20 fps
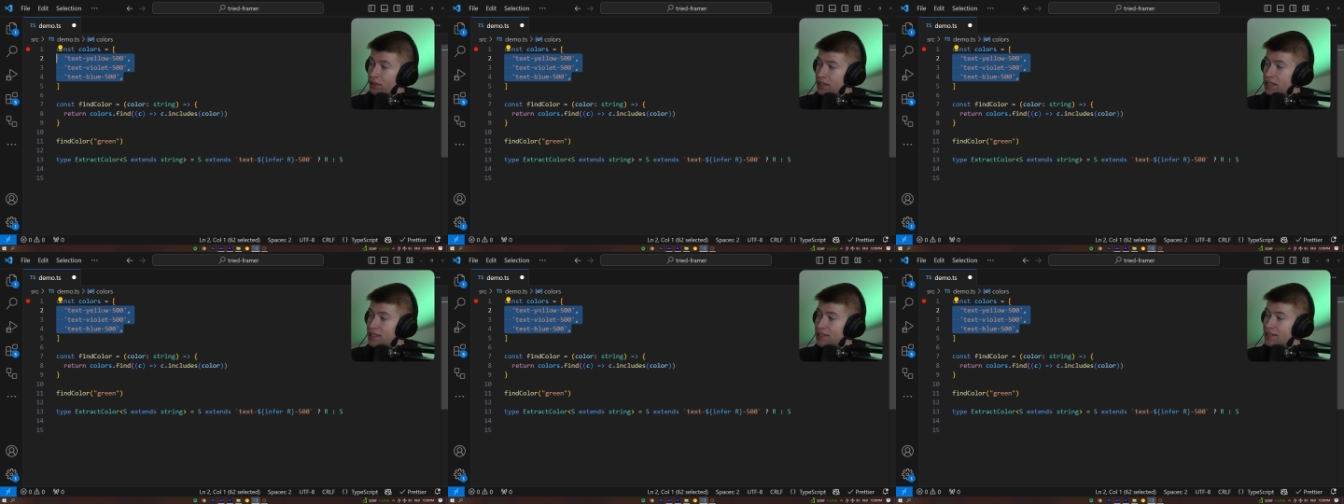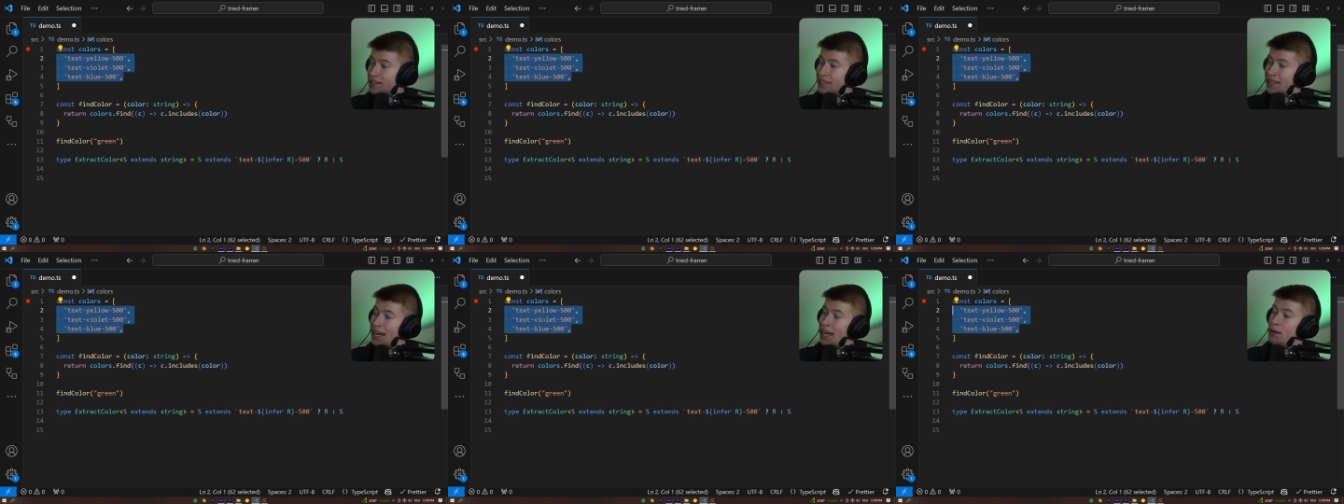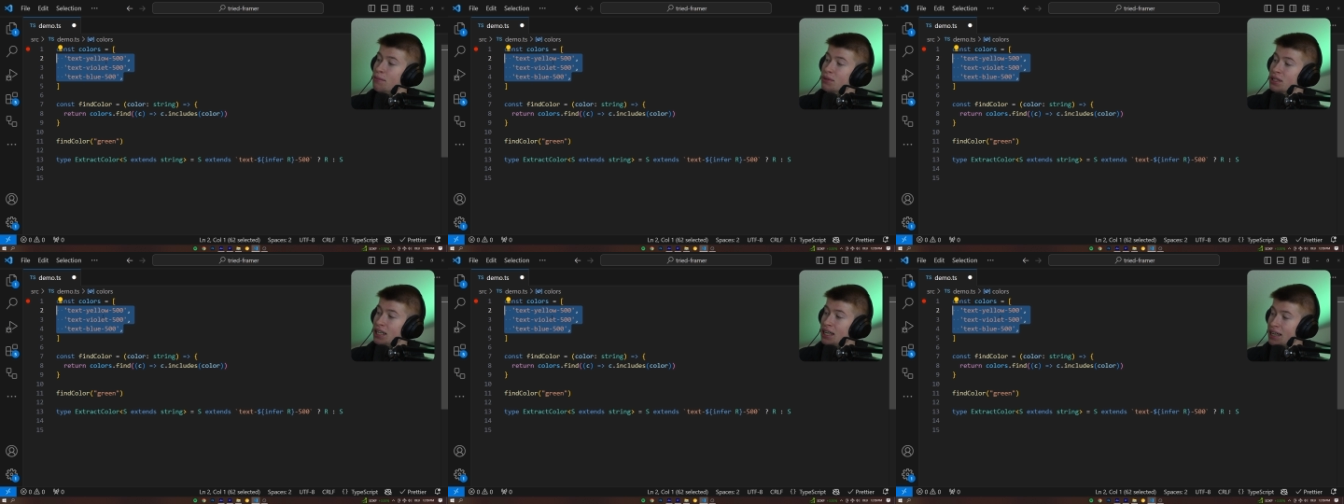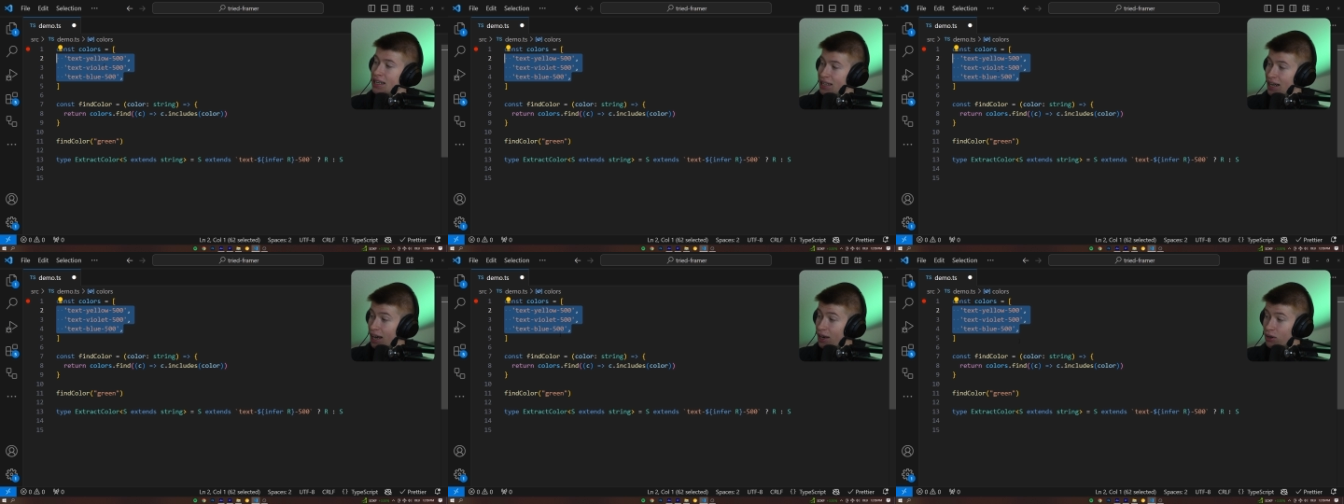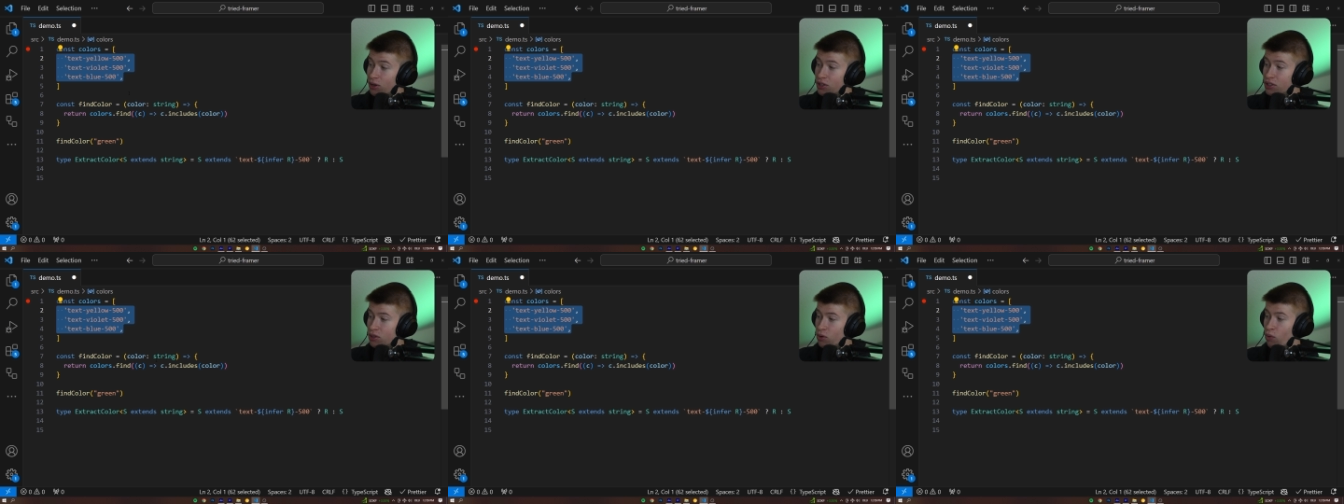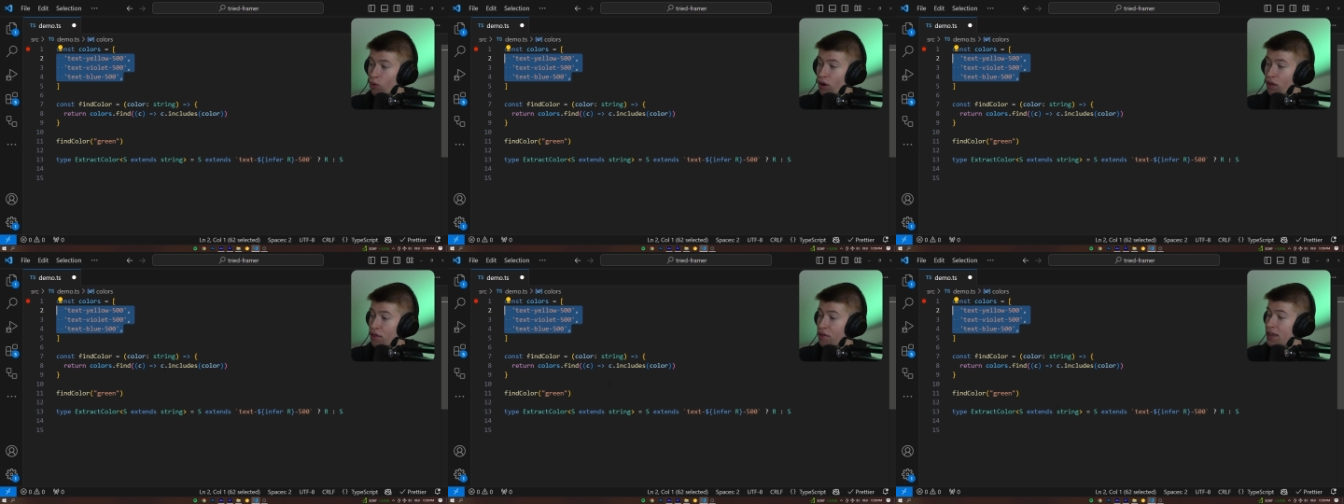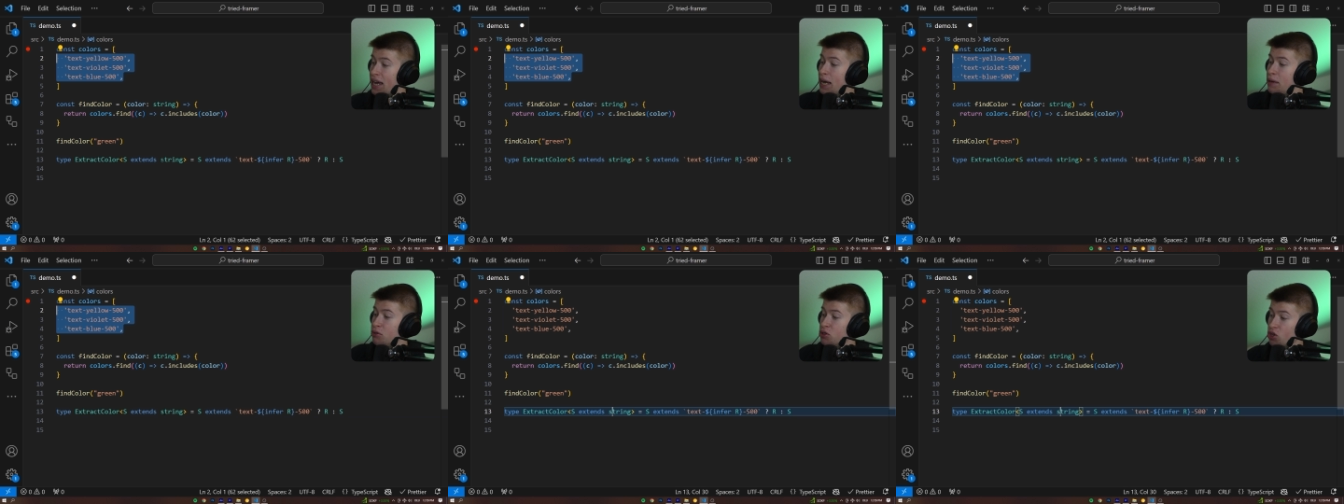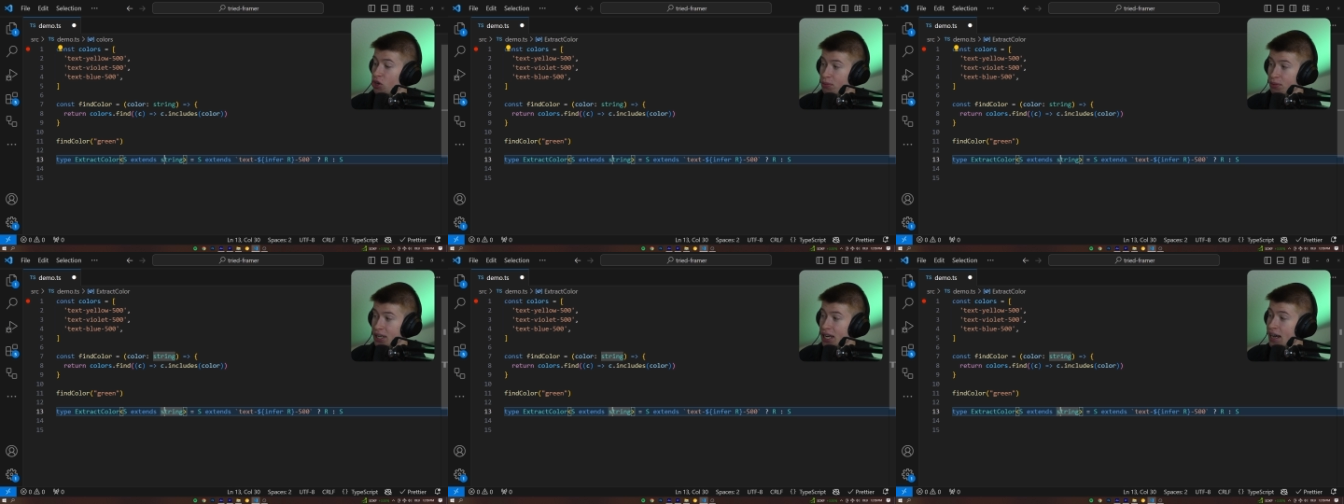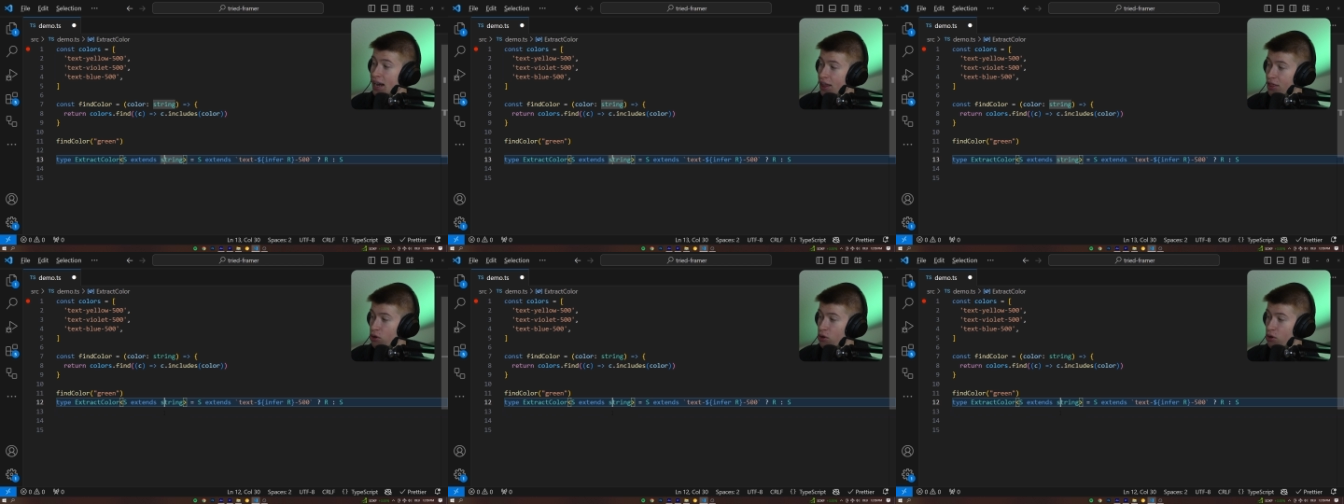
these typed colors with TypeScript.